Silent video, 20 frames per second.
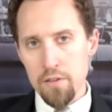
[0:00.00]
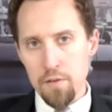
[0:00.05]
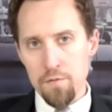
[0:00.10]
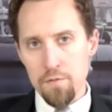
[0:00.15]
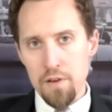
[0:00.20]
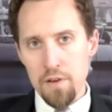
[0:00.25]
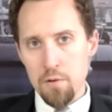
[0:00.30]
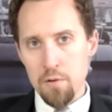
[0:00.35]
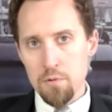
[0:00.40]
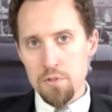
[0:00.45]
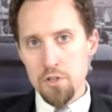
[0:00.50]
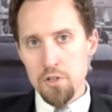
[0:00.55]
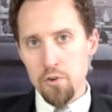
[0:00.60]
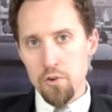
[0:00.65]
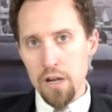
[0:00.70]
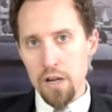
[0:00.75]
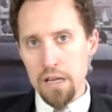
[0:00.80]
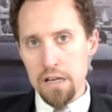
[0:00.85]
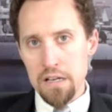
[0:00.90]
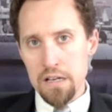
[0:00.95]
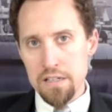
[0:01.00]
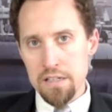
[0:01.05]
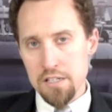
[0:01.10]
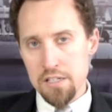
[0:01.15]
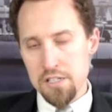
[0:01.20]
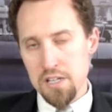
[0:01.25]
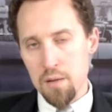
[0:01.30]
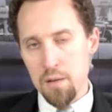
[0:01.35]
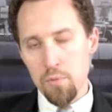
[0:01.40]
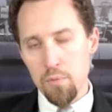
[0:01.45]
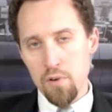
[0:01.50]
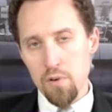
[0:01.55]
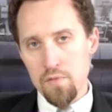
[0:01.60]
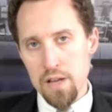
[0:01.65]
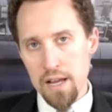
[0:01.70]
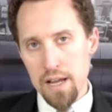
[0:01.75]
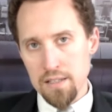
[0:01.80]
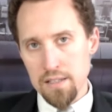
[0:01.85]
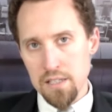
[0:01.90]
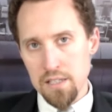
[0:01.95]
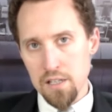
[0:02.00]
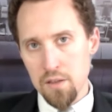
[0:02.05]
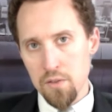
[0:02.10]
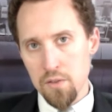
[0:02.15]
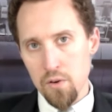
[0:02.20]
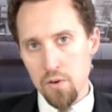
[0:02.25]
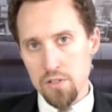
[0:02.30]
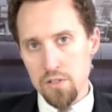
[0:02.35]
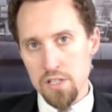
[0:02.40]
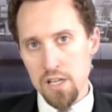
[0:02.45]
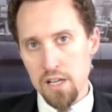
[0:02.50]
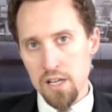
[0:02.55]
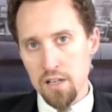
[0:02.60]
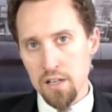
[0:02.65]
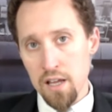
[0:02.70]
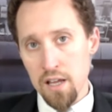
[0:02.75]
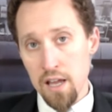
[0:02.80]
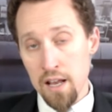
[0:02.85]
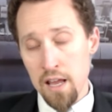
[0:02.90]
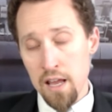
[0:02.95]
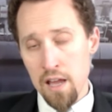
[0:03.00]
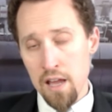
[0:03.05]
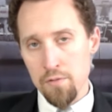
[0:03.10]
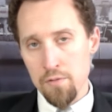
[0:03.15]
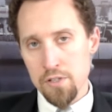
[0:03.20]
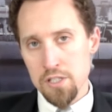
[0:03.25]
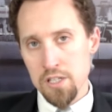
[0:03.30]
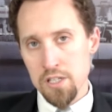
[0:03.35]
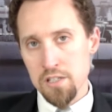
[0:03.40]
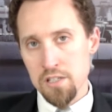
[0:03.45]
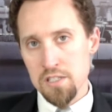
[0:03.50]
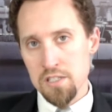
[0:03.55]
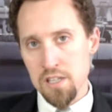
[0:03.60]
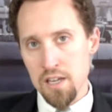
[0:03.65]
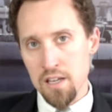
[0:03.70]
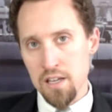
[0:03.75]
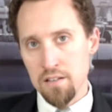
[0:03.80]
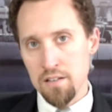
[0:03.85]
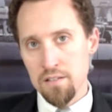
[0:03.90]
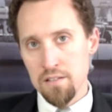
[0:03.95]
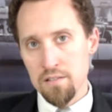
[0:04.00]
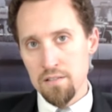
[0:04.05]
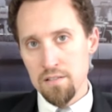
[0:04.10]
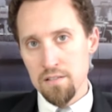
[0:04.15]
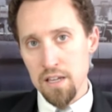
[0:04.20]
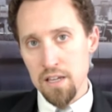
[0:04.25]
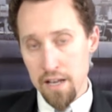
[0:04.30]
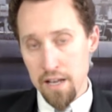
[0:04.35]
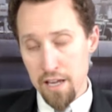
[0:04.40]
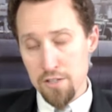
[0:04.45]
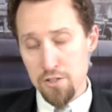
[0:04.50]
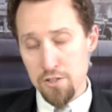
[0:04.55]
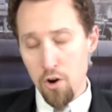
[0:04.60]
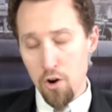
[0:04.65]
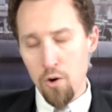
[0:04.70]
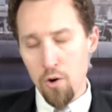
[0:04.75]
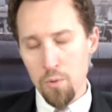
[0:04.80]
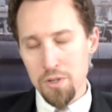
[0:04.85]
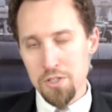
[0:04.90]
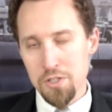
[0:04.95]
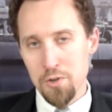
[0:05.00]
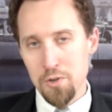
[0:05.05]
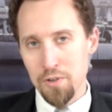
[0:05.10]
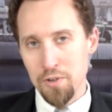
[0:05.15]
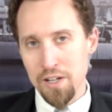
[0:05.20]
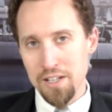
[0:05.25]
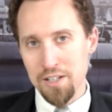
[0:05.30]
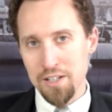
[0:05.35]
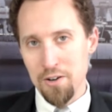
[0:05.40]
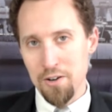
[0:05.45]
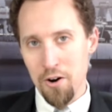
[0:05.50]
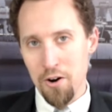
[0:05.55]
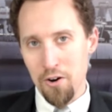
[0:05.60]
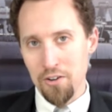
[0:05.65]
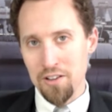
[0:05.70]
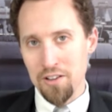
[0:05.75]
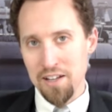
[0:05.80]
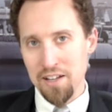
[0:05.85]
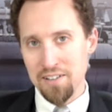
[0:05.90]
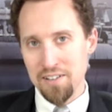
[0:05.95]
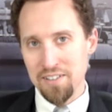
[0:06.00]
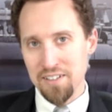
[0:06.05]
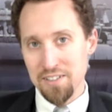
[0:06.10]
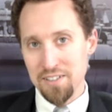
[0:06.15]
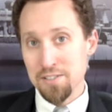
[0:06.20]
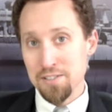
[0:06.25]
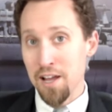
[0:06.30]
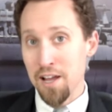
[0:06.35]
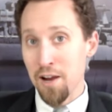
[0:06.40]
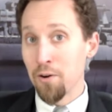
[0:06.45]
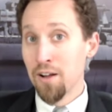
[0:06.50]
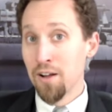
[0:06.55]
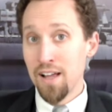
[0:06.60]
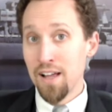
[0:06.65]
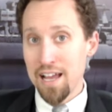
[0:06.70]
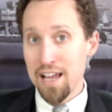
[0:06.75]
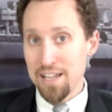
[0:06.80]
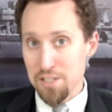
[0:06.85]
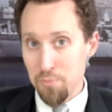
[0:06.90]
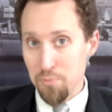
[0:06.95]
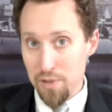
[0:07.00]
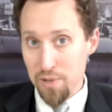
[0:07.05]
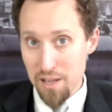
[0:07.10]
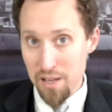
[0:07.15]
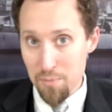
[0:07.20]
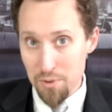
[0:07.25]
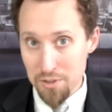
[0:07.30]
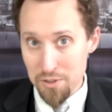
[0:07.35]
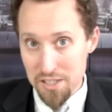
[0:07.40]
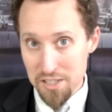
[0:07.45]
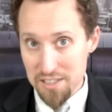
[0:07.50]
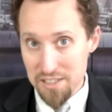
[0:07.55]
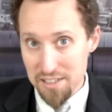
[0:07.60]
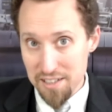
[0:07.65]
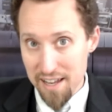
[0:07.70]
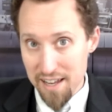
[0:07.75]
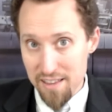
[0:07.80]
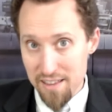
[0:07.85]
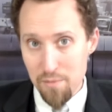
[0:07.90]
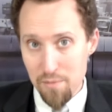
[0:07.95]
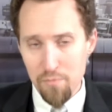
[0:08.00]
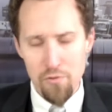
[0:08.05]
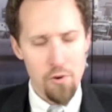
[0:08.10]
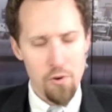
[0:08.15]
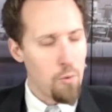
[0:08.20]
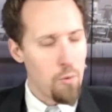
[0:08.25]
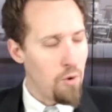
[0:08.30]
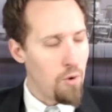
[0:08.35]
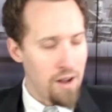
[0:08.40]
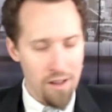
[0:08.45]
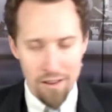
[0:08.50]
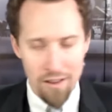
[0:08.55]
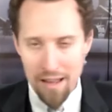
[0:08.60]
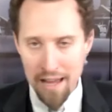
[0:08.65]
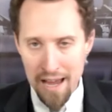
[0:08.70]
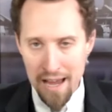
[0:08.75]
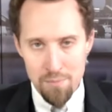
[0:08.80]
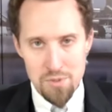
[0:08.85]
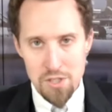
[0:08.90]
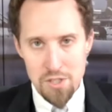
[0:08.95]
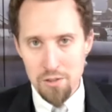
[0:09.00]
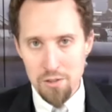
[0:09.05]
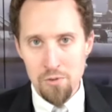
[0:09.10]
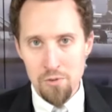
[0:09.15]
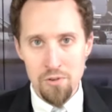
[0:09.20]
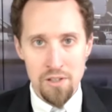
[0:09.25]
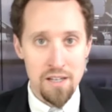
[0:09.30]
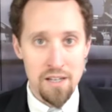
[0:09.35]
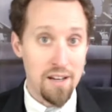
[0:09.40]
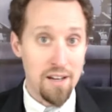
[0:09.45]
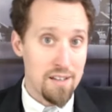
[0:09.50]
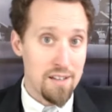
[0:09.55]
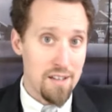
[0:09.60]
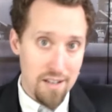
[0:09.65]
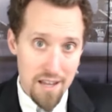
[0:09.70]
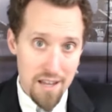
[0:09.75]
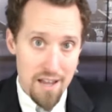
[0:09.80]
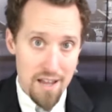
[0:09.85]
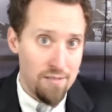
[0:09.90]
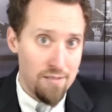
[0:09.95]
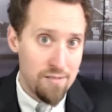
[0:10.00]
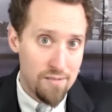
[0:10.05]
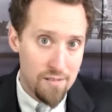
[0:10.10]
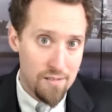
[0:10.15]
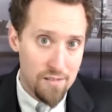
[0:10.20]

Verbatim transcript: the fed was created in december of 1913 and ever since then it has always created hard landings. Now, mm-hmm. has it mm-hmm. been able to delay them for a while? Mm-hmm. Absolutely. I, again,